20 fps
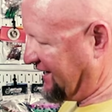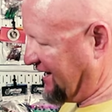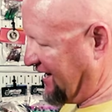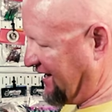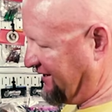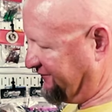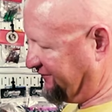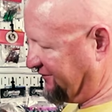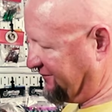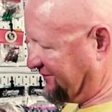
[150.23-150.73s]

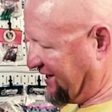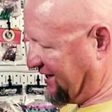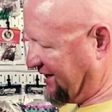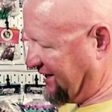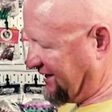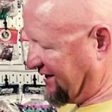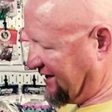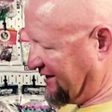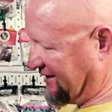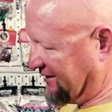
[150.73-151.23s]
cam, for
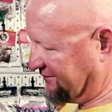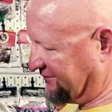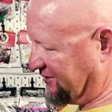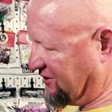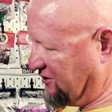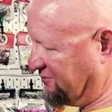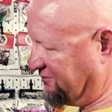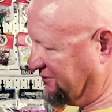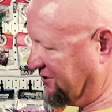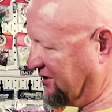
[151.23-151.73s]
my
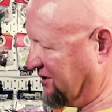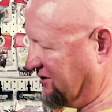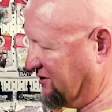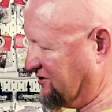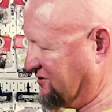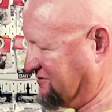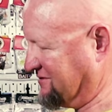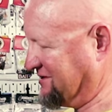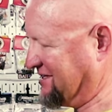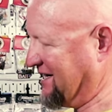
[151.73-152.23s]

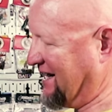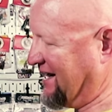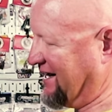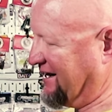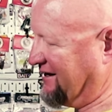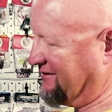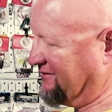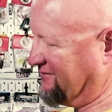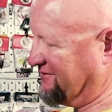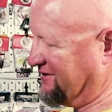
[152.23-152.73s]
GoPro, God, I
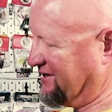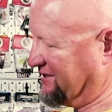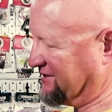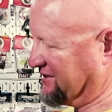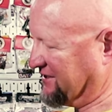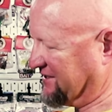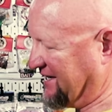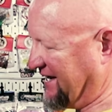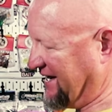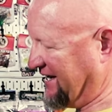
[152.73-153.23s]
don't know what it
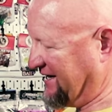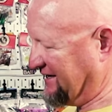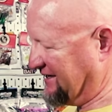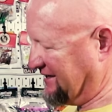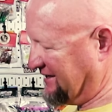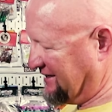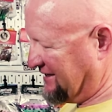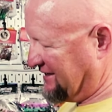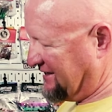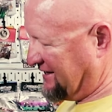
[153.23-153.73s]
is, a
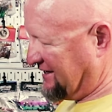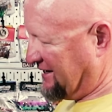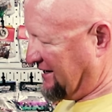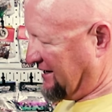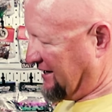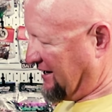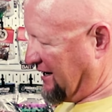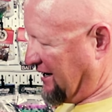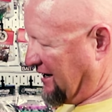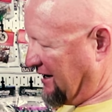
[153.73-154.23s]
10?
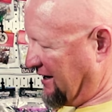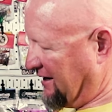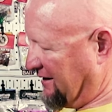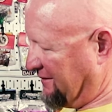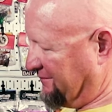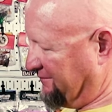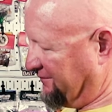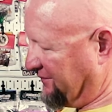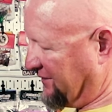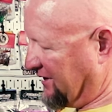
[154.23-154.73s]

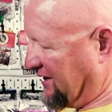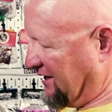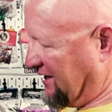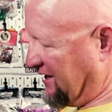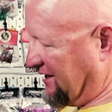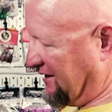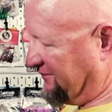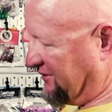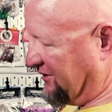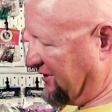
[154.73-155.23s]

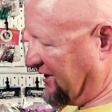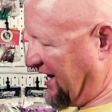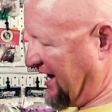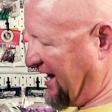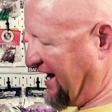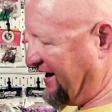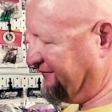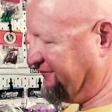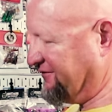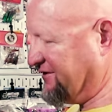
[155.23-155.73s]
But I
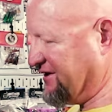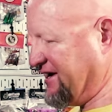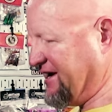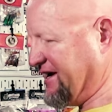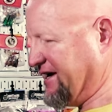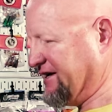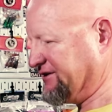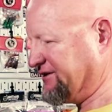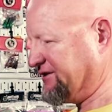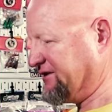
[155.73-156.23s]
have
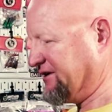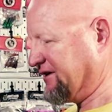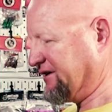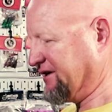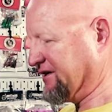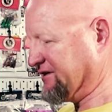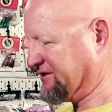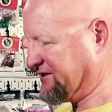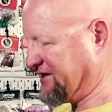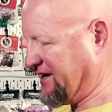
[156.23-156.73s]
this,
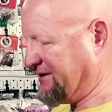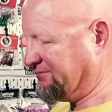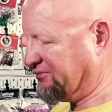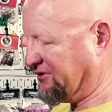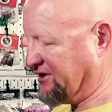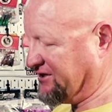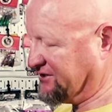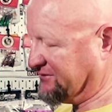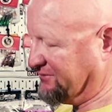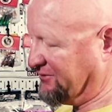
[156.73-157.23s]
because same
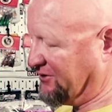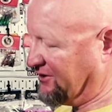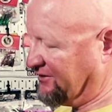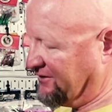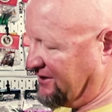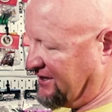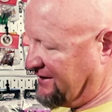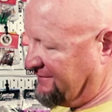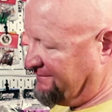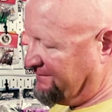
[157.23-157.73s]

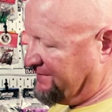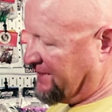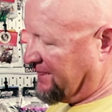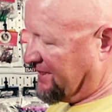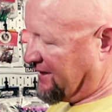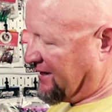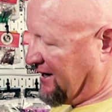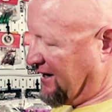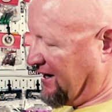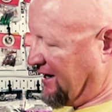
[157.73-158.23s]
principle,
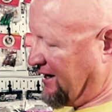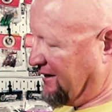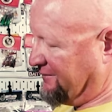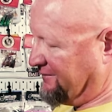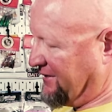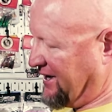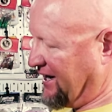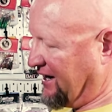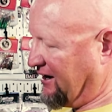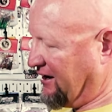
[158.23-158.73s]

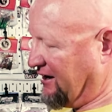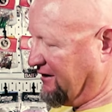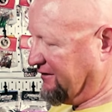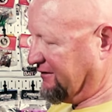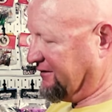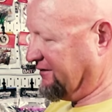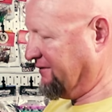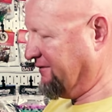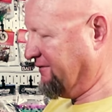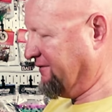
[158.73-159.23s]
and
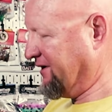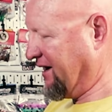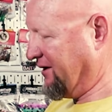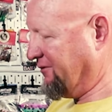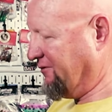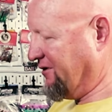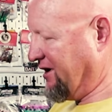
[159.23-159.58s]
don't